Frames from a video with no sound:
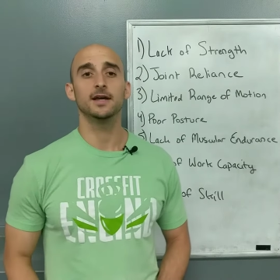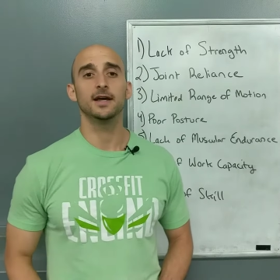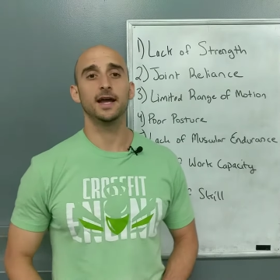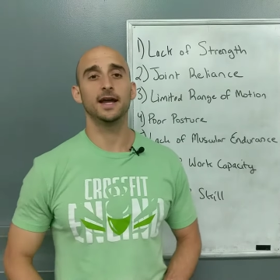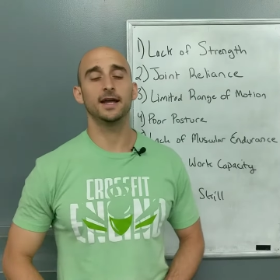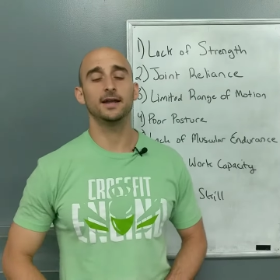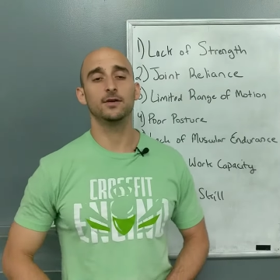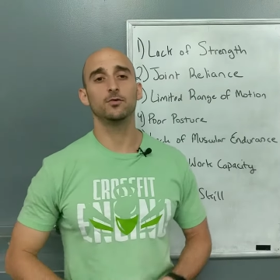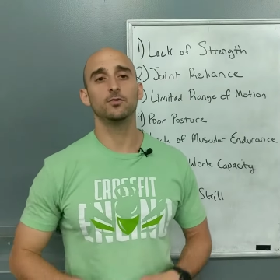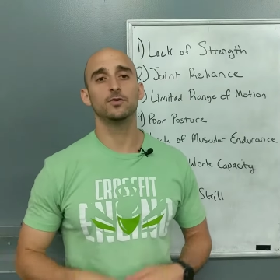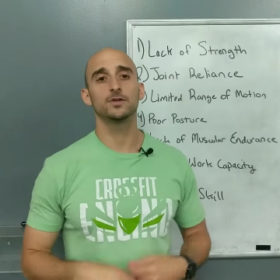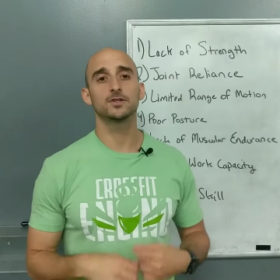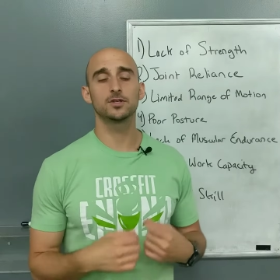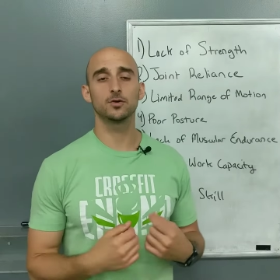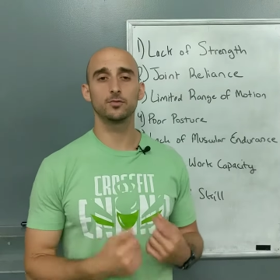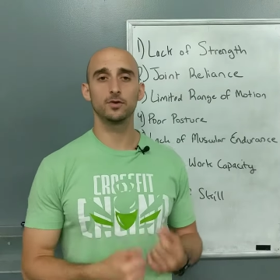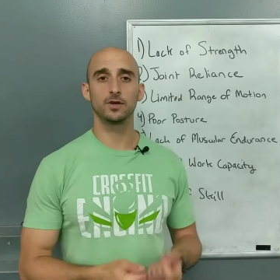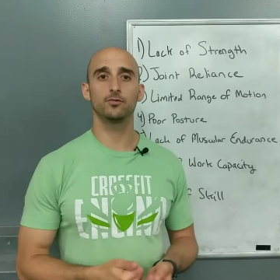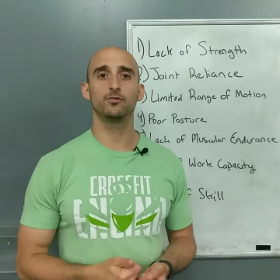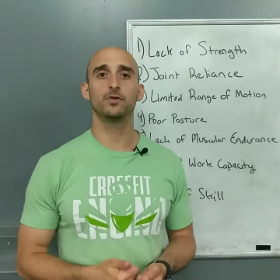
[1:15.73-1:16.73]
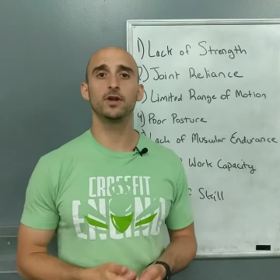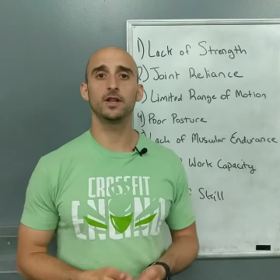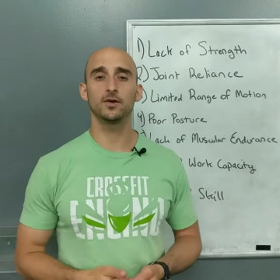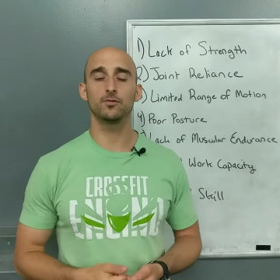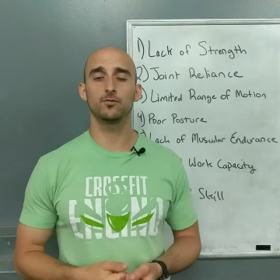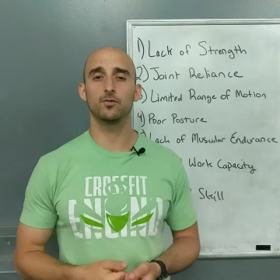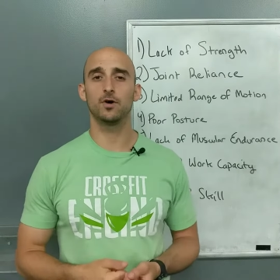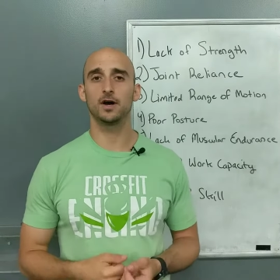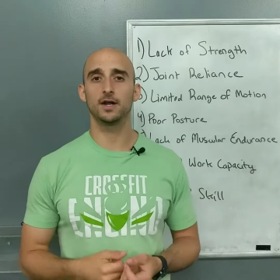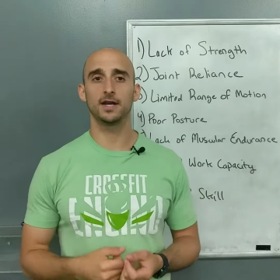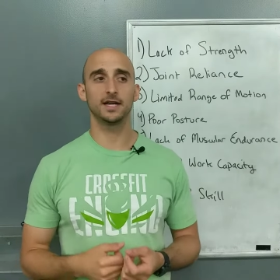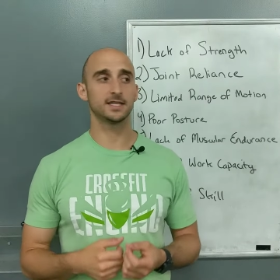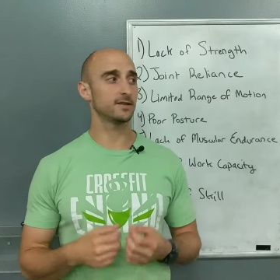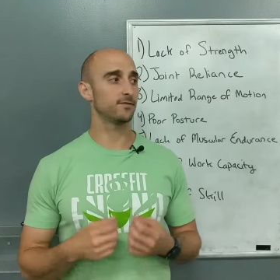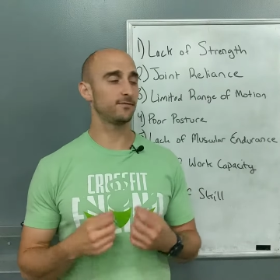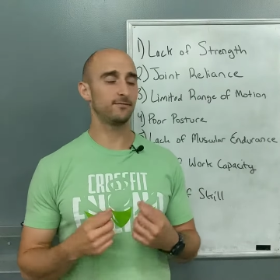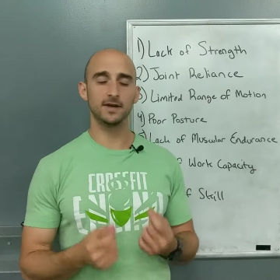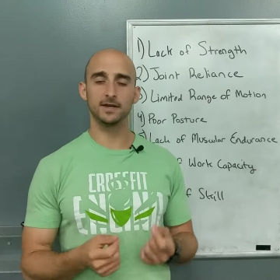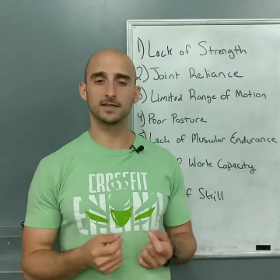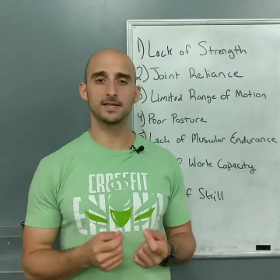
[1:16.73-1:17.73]
And so we really want, it's
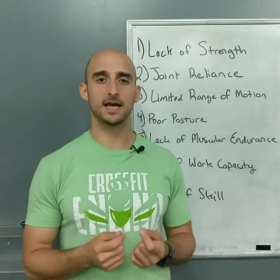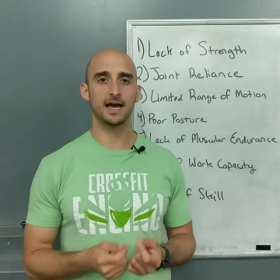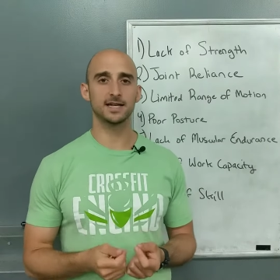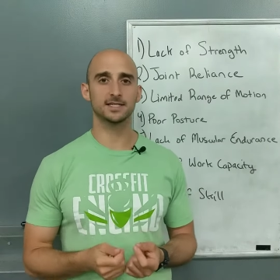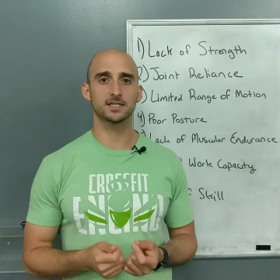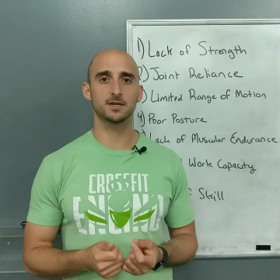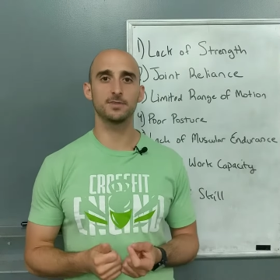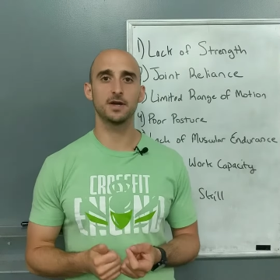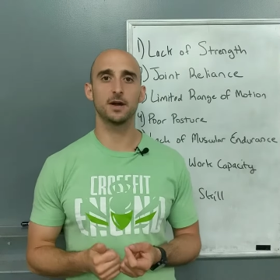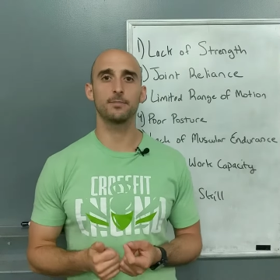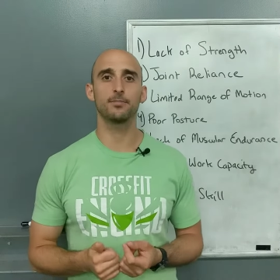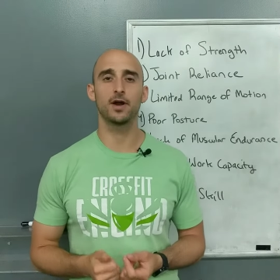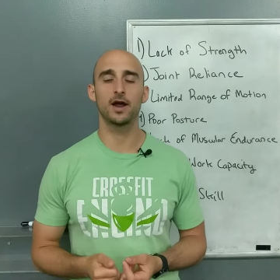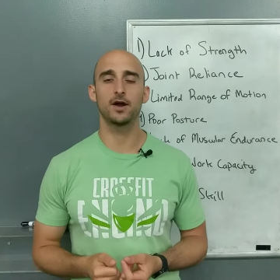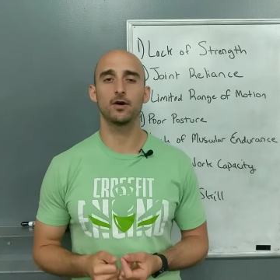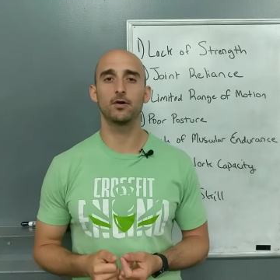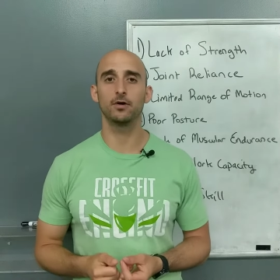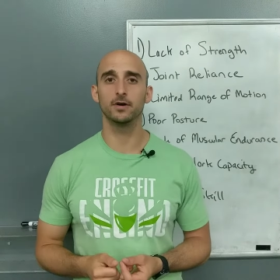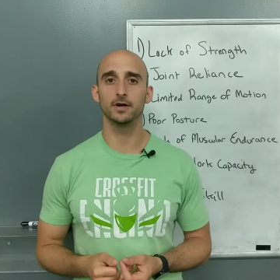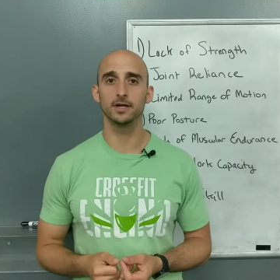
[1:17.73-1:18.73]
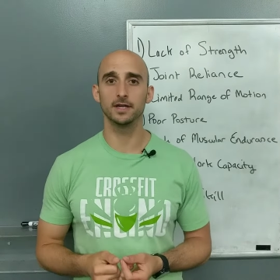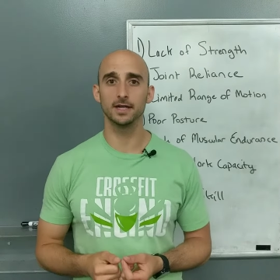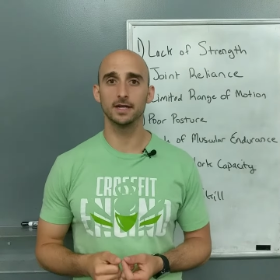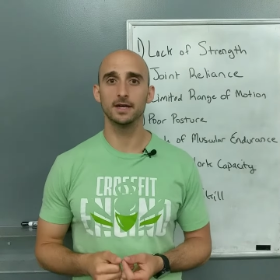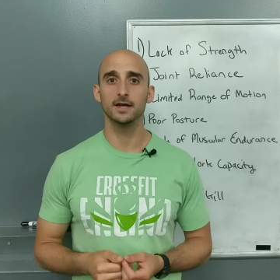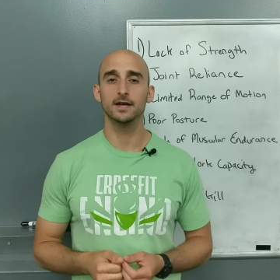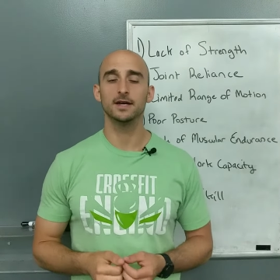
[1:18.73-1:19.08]
a, it has to be a priority